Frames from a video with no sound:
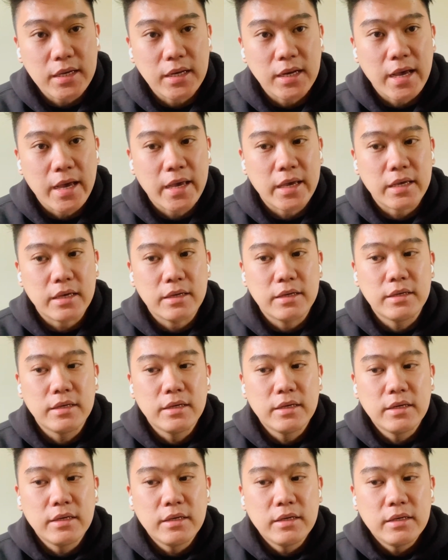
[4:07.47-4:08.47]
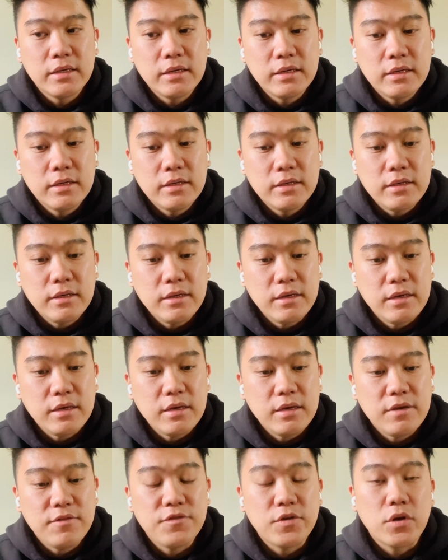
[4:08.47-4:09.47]
Like,
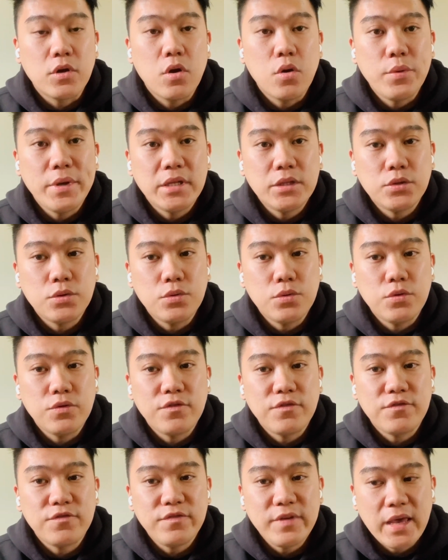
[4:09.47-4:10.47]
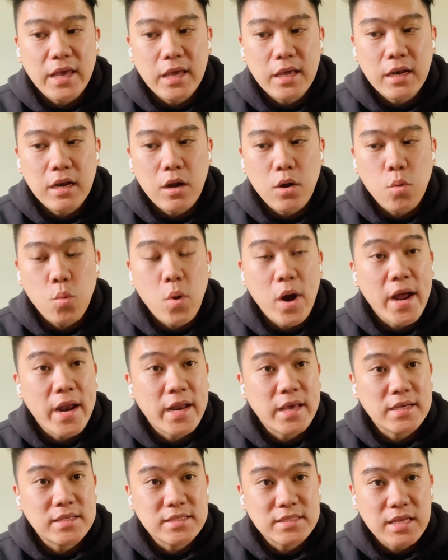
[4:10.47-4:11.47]
if you're going to fail one
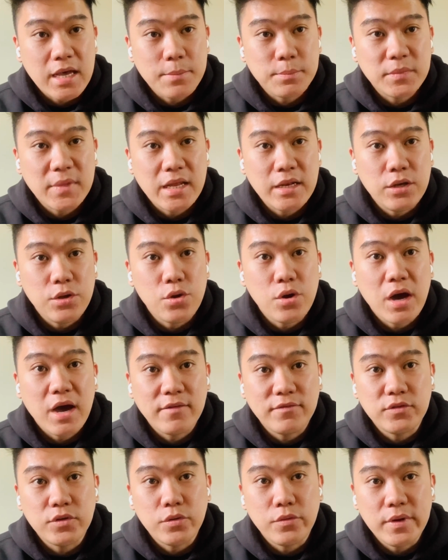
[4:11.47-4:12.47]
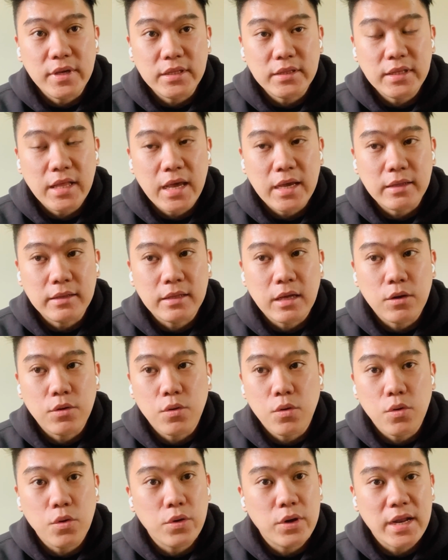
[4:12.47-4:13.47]
exam, then you have to retake the
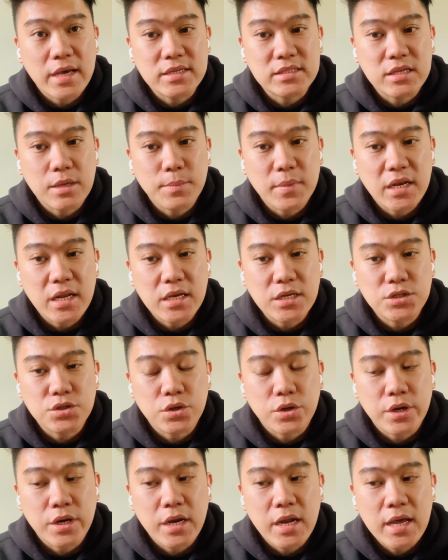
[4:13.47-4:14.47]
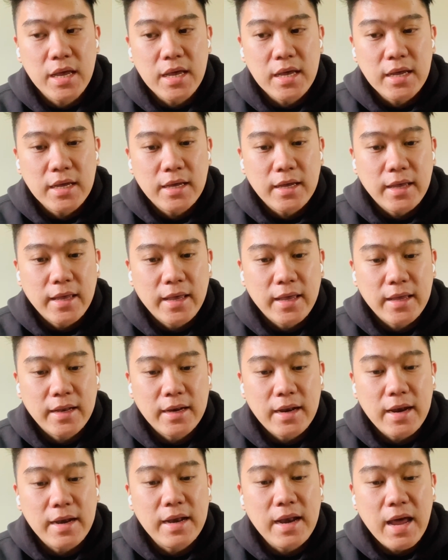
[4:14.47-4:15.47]
whole examination.
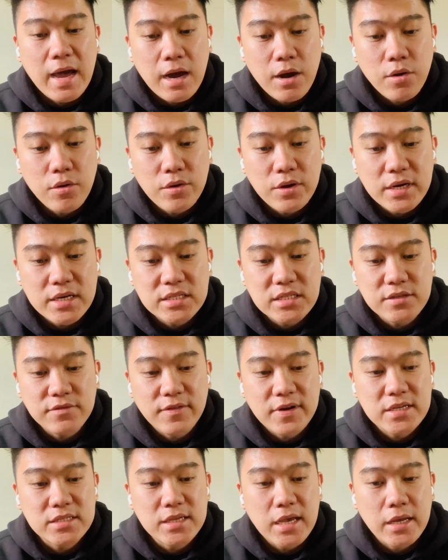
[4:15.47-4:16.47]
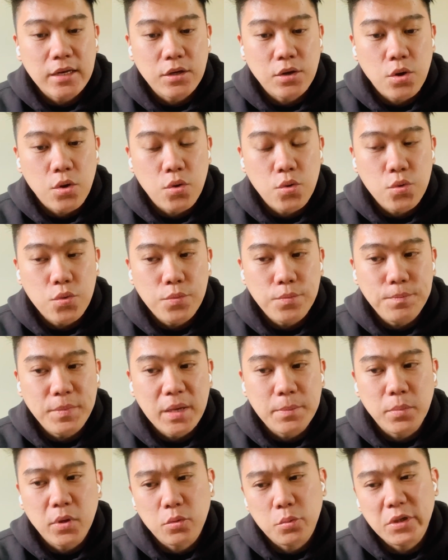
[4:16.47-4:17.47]
And now, as far as I know,
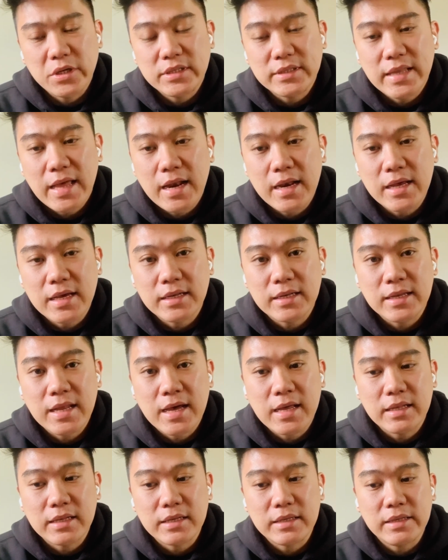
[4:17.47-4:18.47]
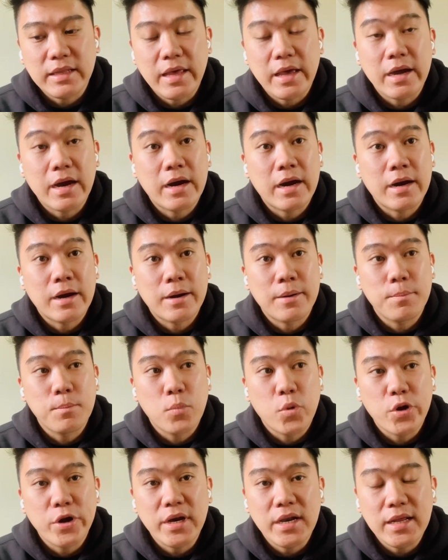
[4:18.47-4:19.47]
people were telling that they are
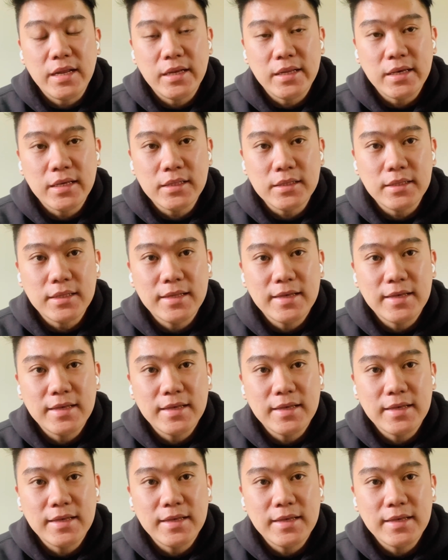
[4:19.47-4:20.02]
more lenient.